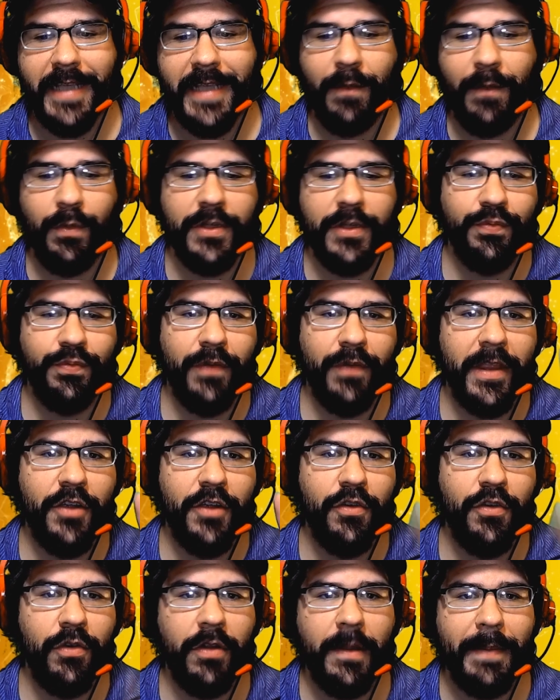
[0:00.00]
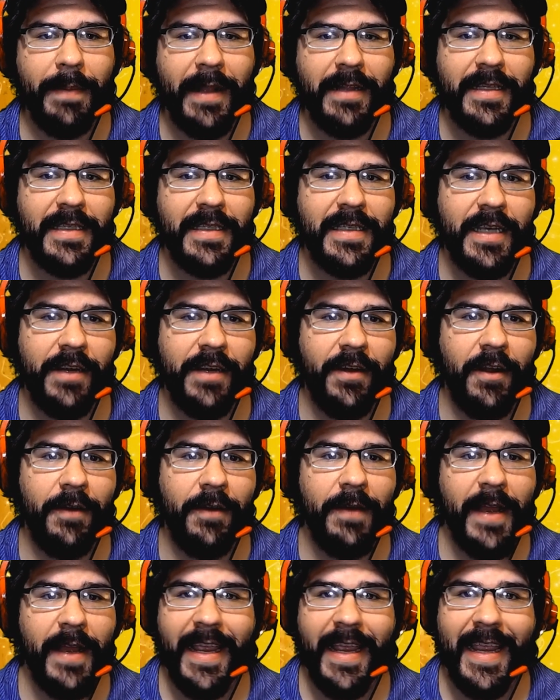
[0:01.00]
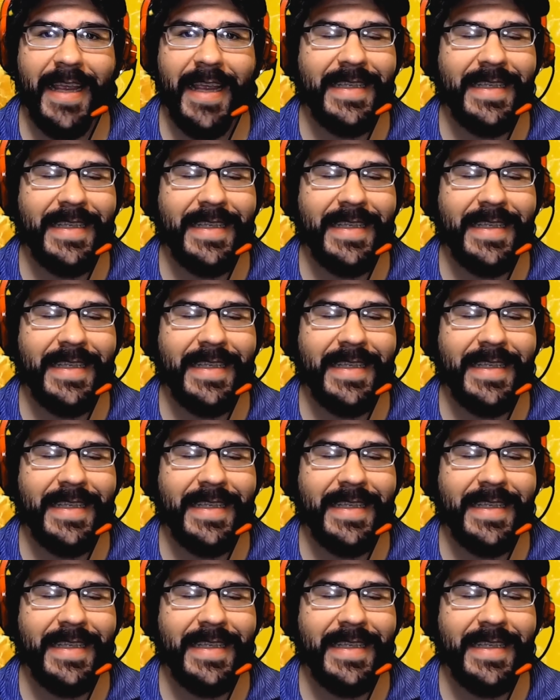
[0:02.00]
What's really cool about this hero is